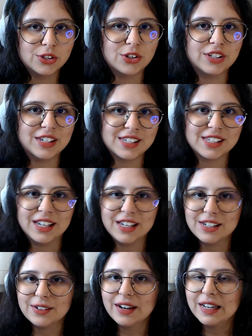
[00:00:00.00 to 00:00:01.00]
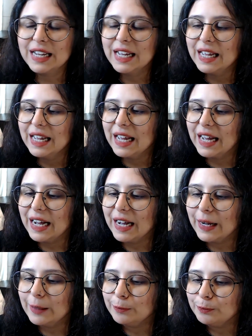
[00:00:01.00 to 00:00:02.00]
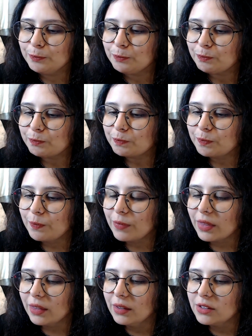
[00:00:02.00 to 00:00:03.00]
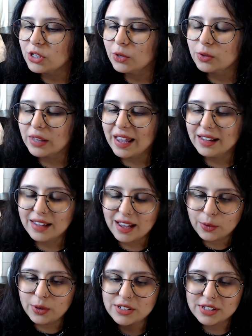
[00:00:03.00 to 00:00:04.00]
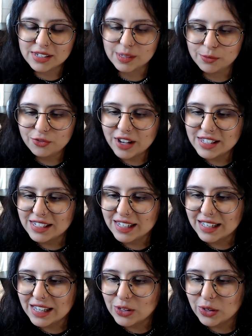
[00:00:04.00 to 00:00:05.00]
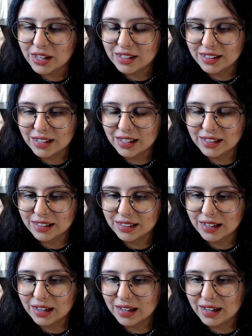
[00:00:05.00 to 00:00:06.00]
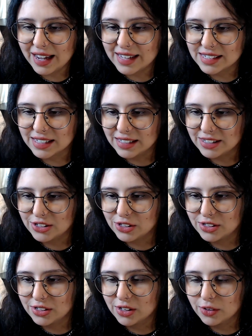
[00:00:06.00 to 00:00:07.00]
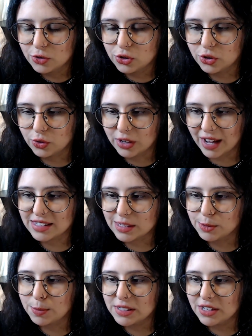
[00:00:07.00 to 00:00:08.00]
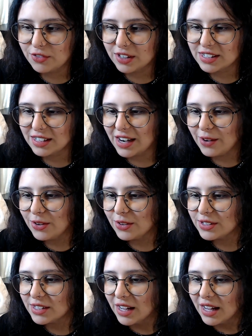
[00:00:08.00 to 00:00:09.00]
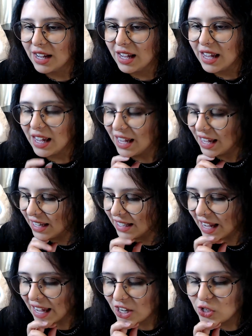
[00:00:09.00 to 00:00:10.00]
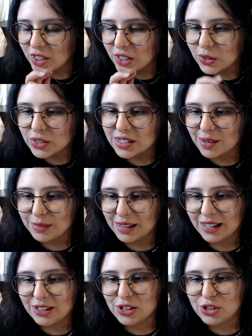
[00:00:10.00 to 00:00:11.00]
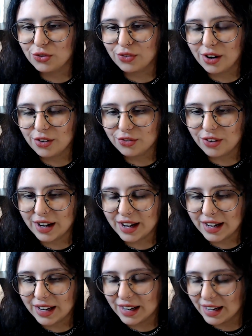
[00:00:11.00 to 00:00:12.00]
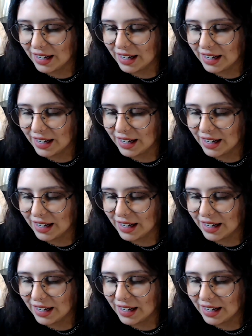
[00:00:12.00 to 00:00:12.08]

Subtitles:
this stage, right? Um, so yeah, Quint does some fuzzing and then you can ask it to get some specific scenarios. And I actually used something like this to verify